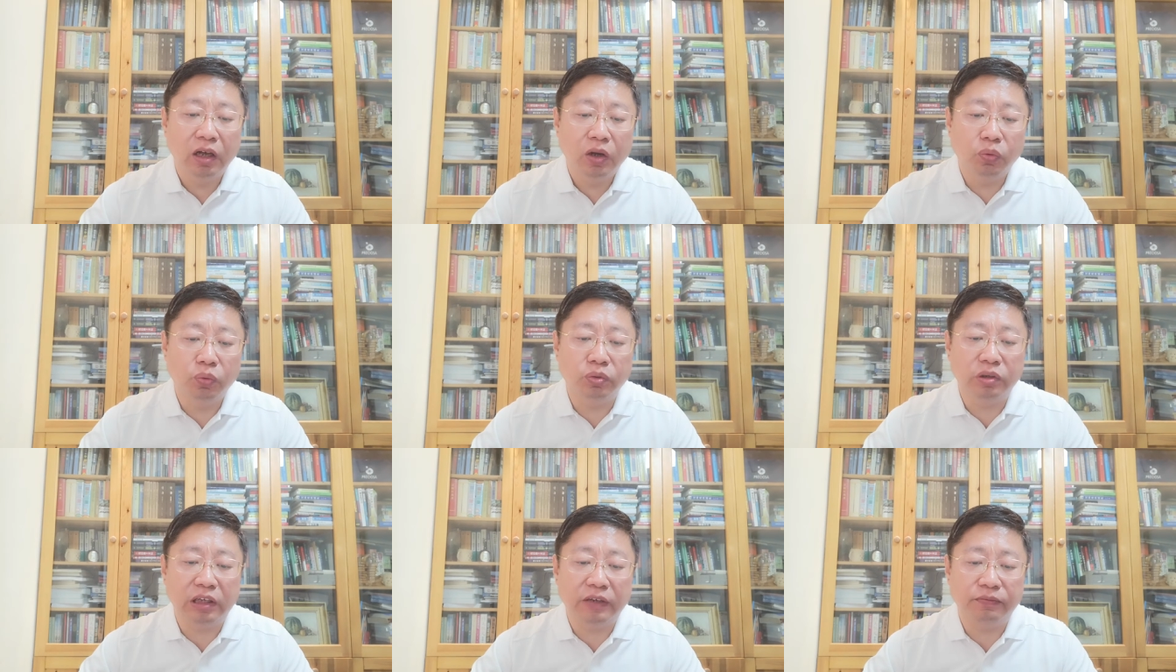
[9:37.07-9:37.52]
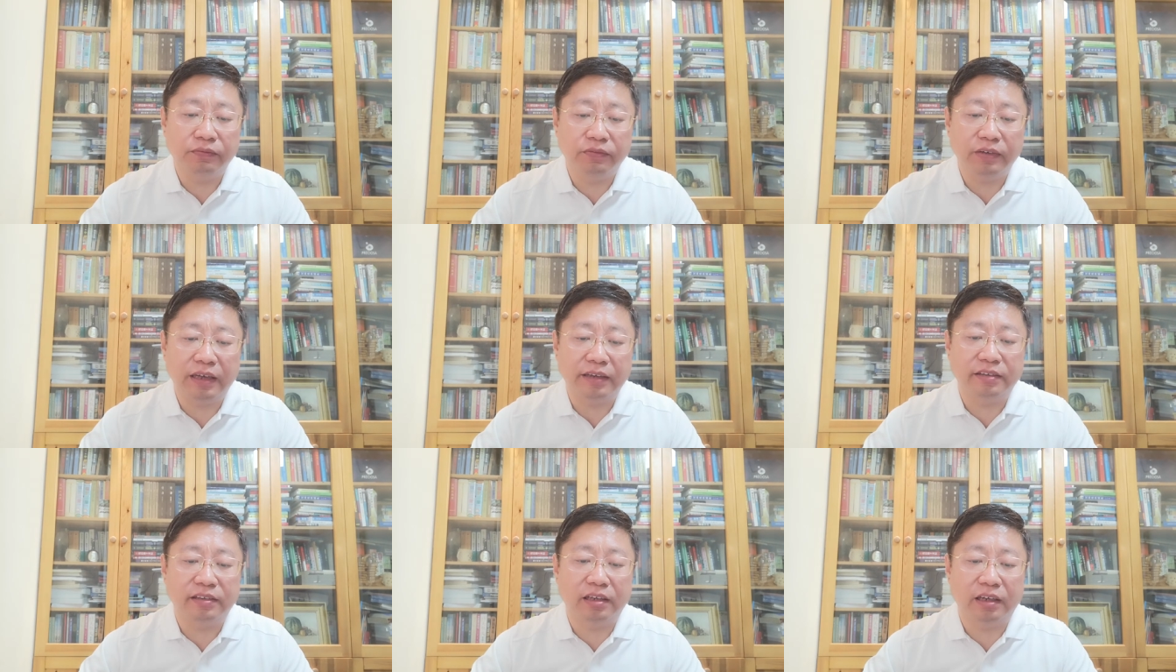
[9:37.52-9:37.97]
would
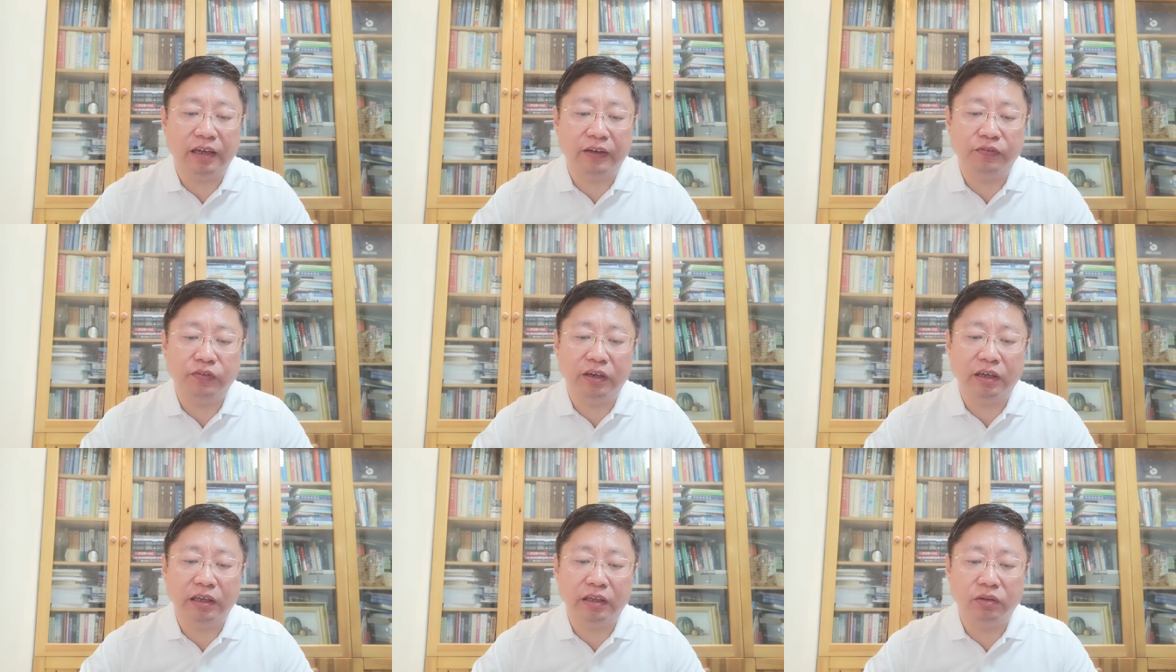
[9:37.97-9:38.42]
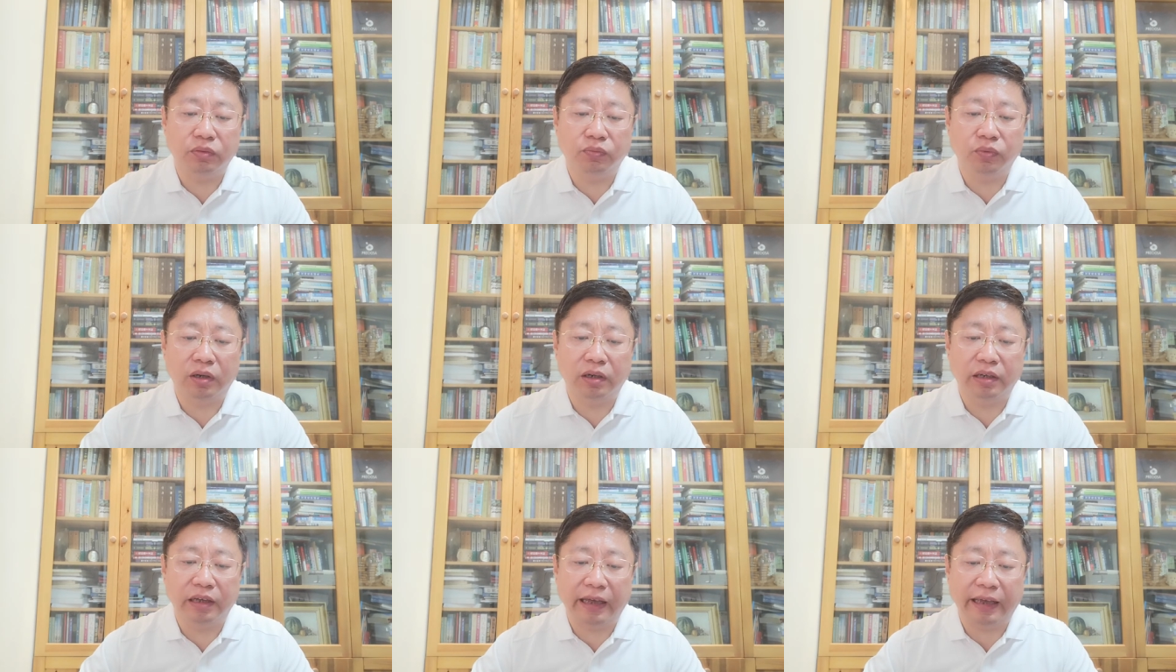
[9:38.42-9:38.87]
invest if it
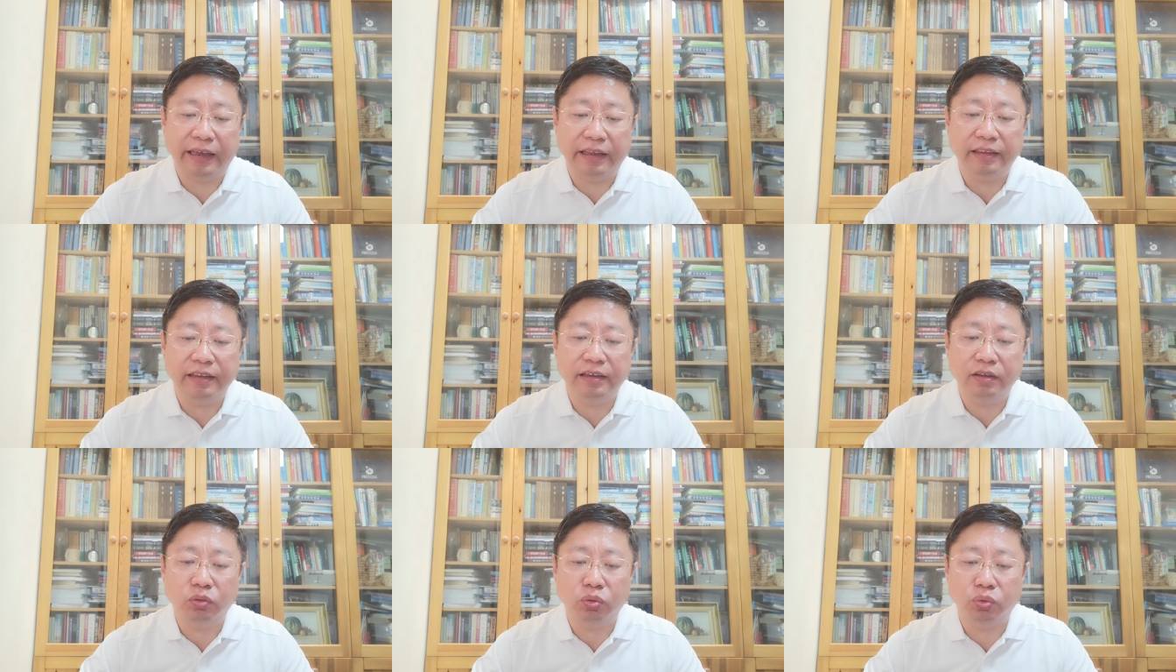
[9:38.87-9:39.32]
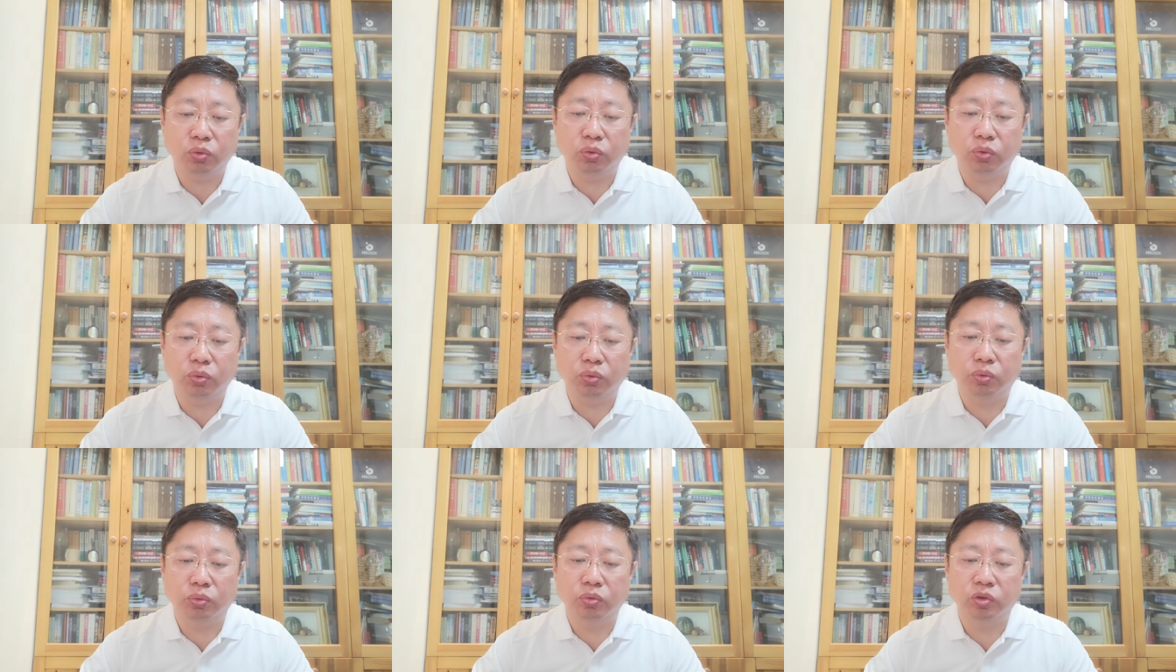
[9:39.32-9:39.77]
were easy to
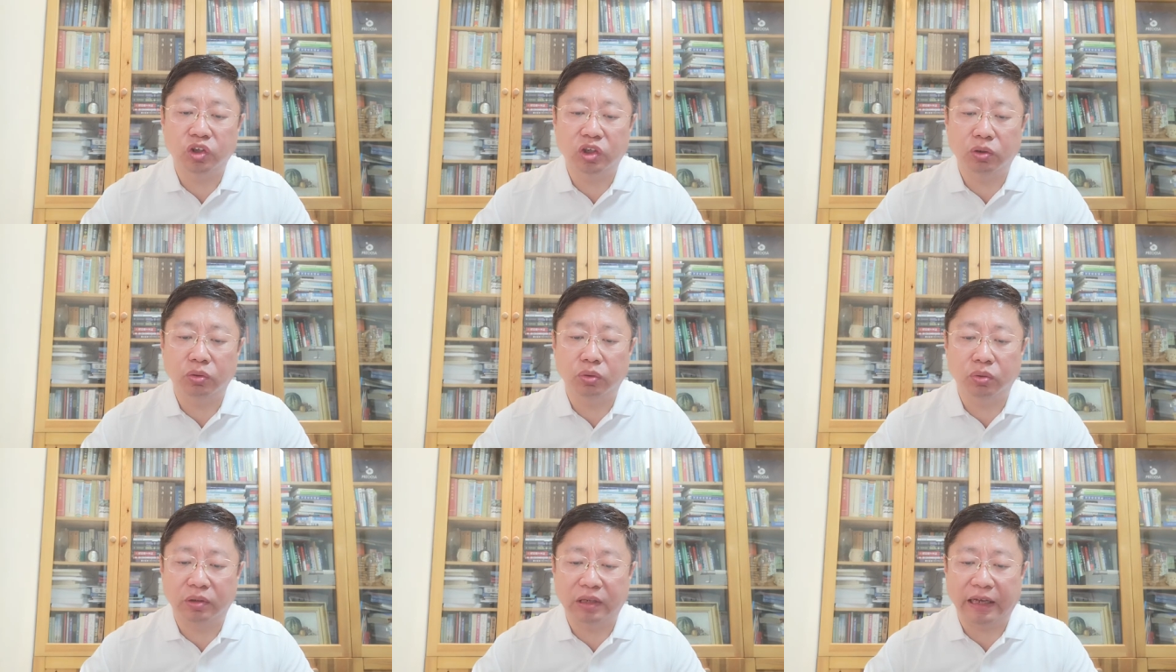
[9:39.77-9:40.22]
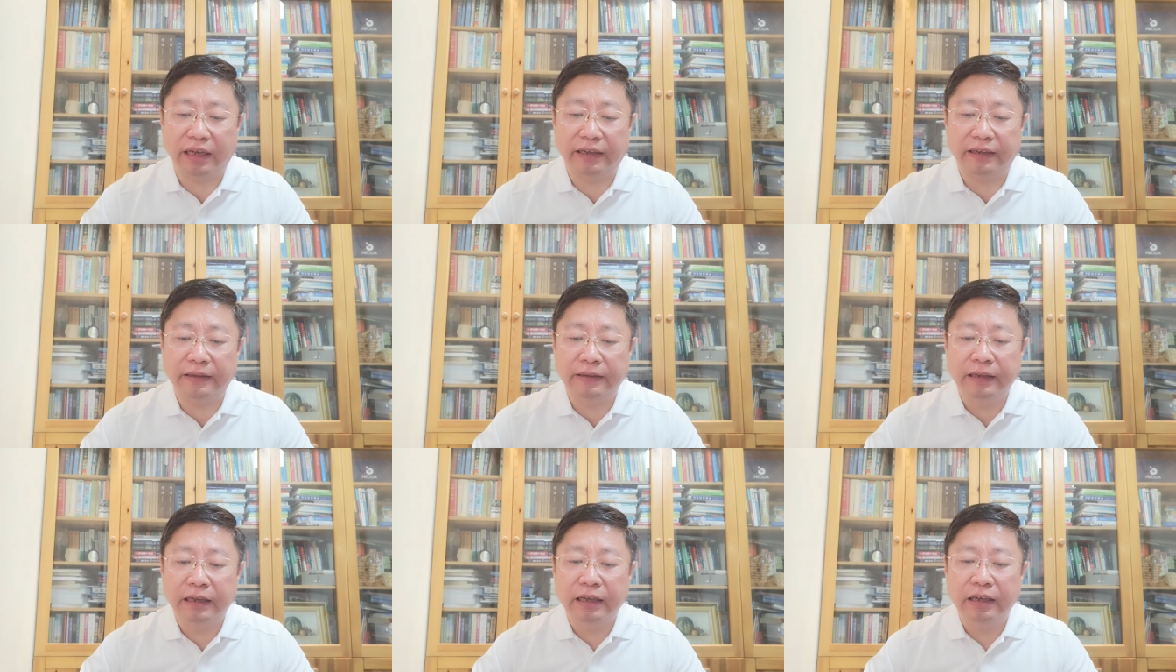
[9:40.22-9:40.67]
do so
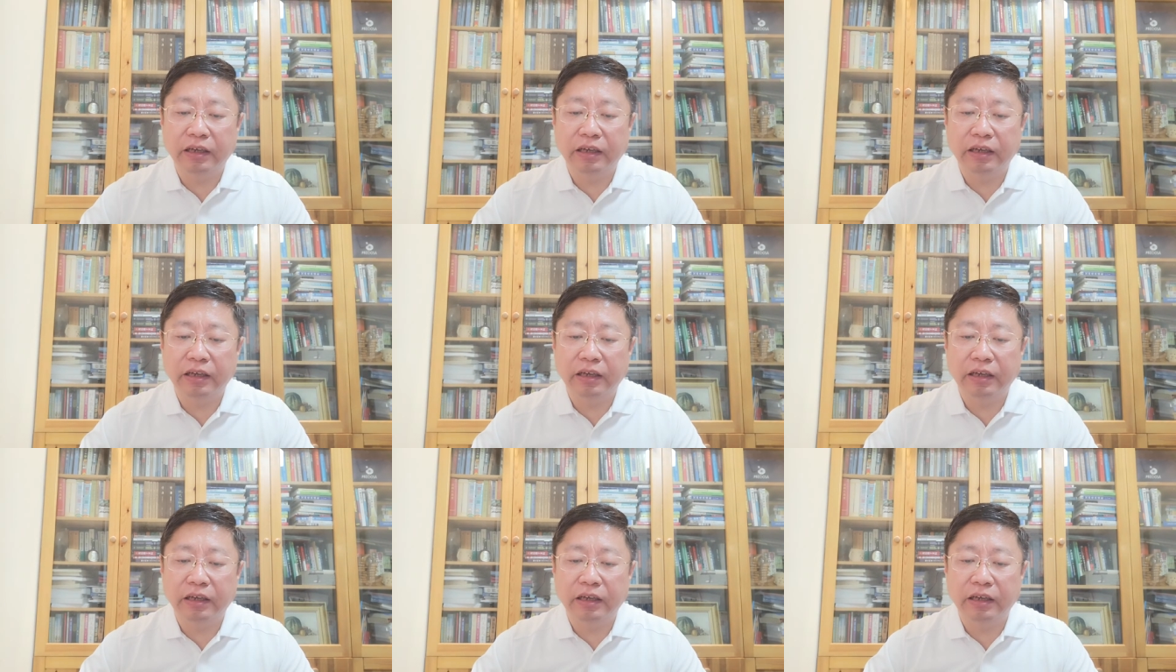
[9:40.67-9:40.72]
today,